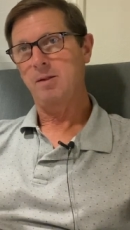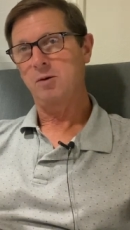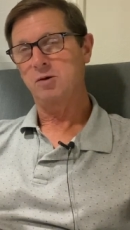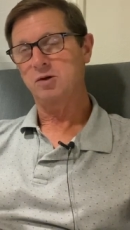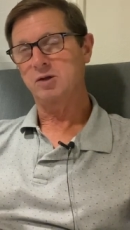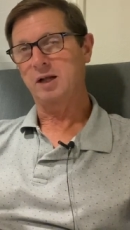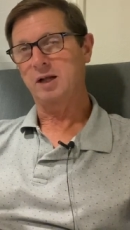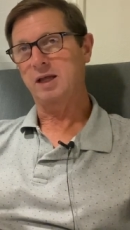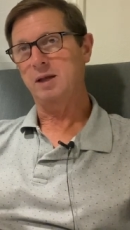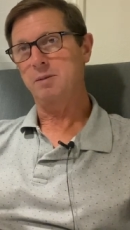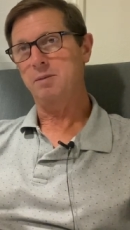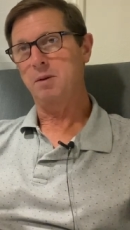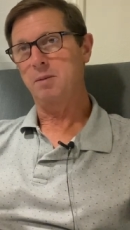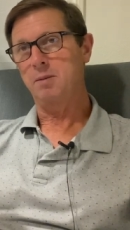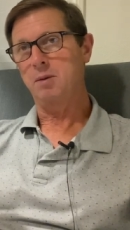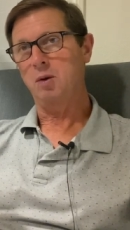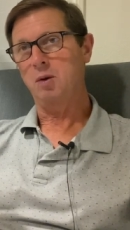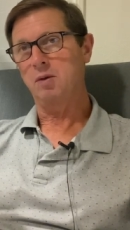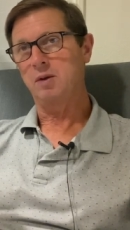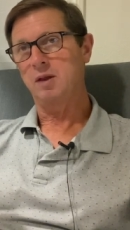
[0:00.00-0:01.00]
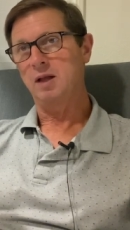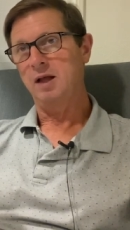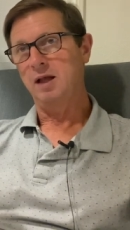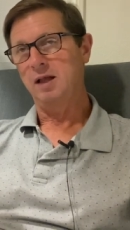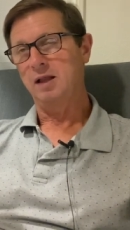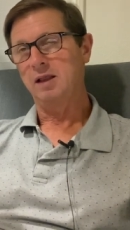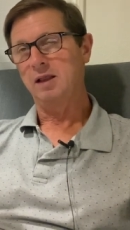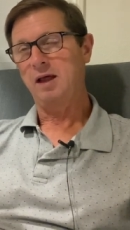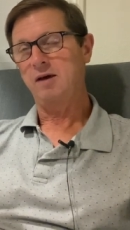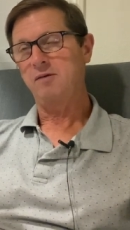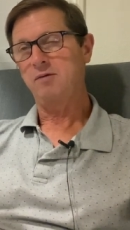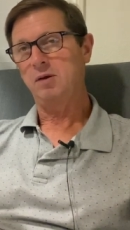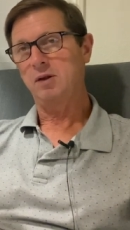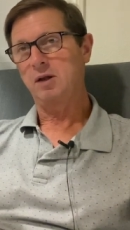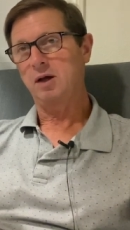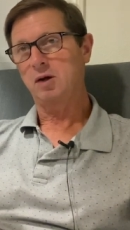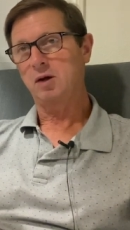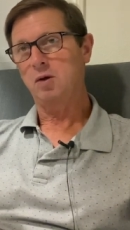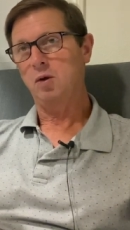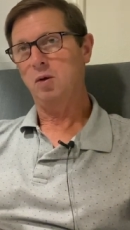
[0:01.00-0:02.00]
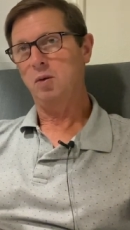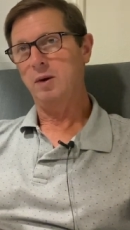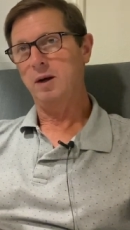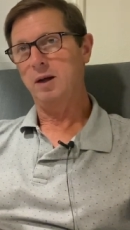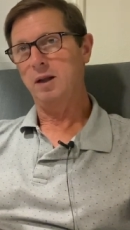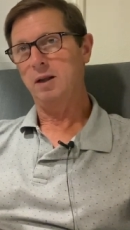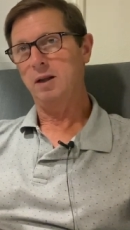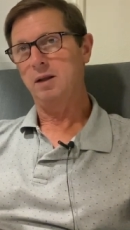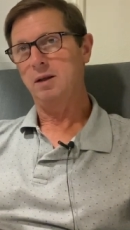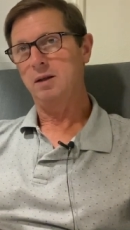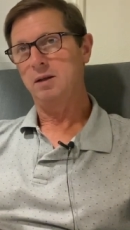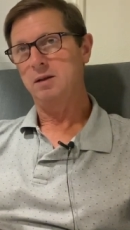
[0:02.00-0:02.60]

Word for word: should I keep them both? life will not go well.